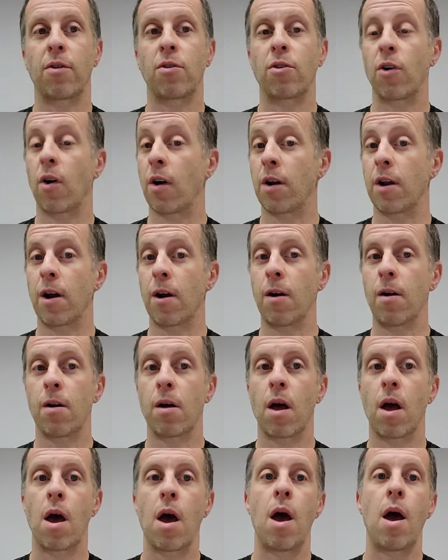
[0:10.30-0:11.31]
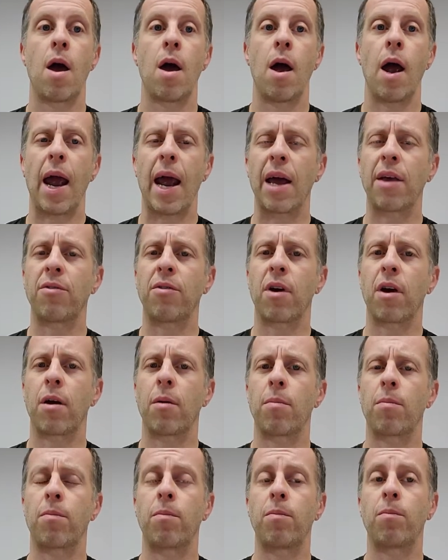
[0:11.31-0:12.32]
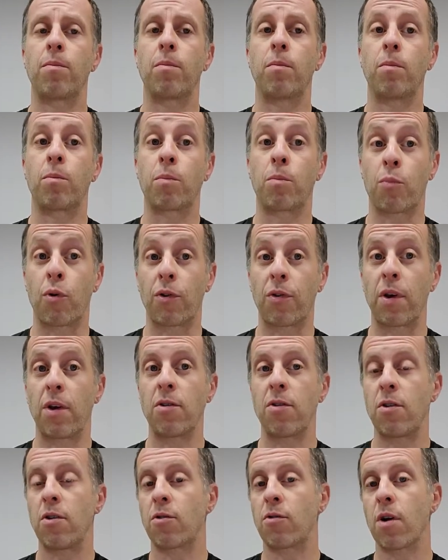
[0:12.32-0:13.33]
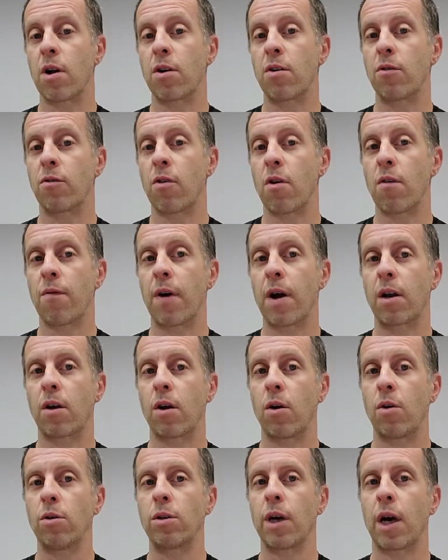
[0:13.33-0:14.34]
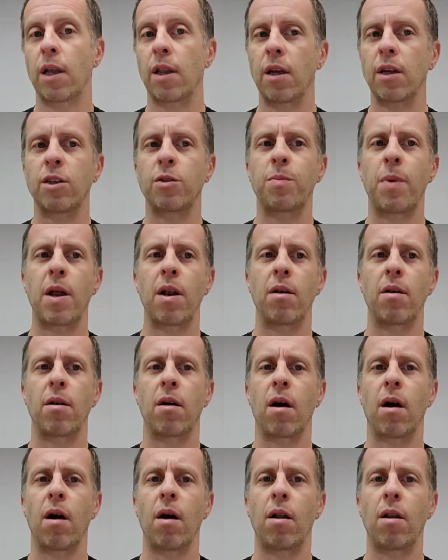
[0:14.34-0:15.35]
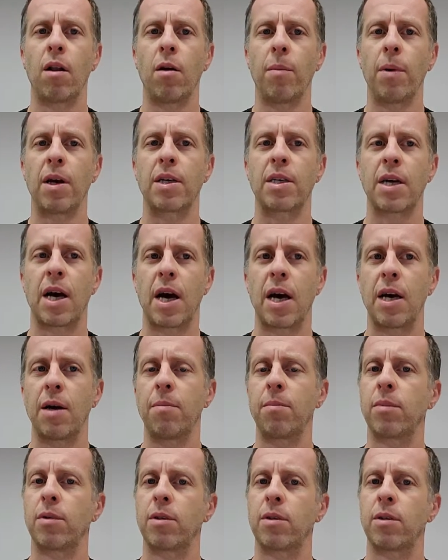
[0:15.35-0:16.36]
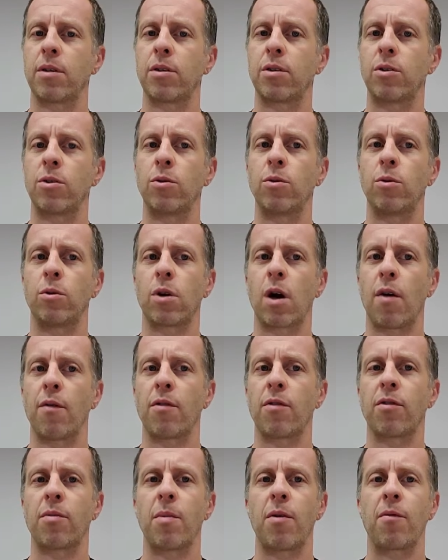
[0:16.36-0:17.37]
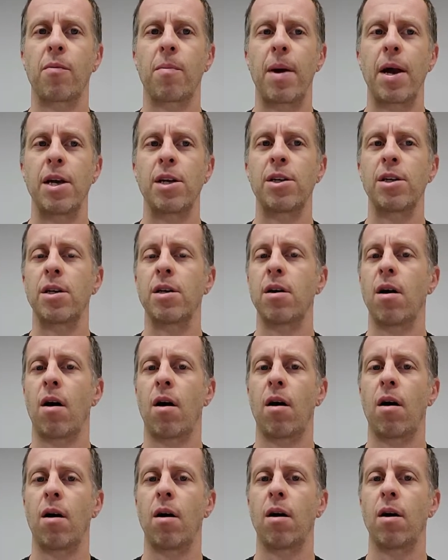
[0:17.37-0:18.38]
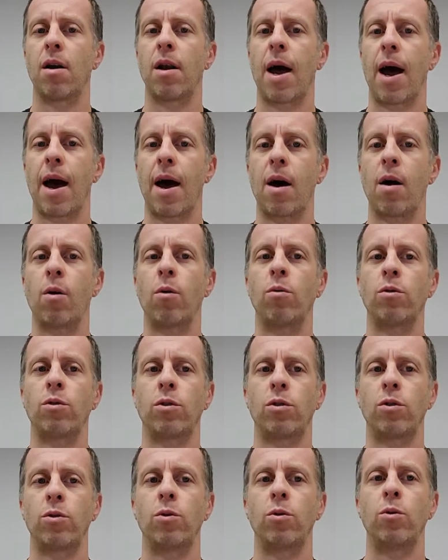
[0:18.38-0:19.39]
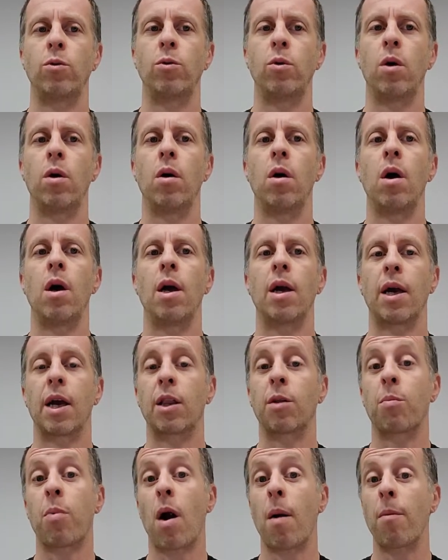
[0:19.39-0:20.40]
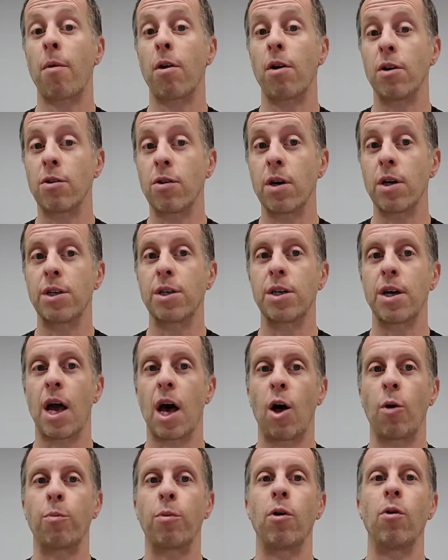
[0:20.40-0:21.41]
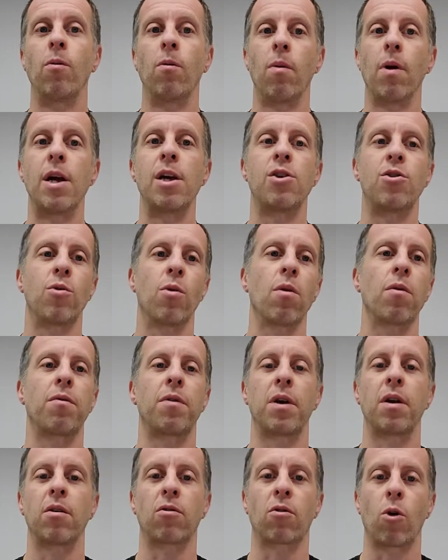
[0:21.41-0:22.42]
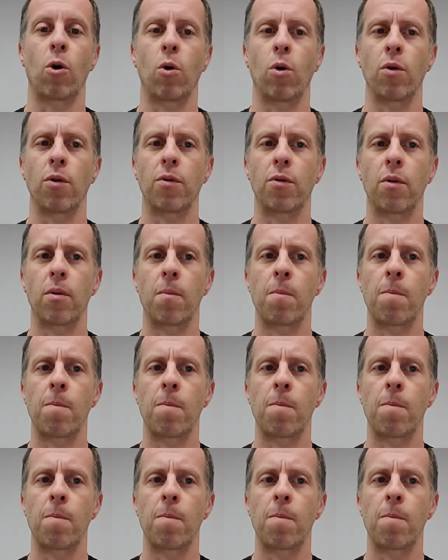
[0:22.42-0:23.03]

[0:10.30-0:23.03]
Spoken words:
Sean here. As a precision nutrition certified coach, I'd like to spend a little bit of time to cover some information on how to get the proper nutrition to help you reach your fitness goals.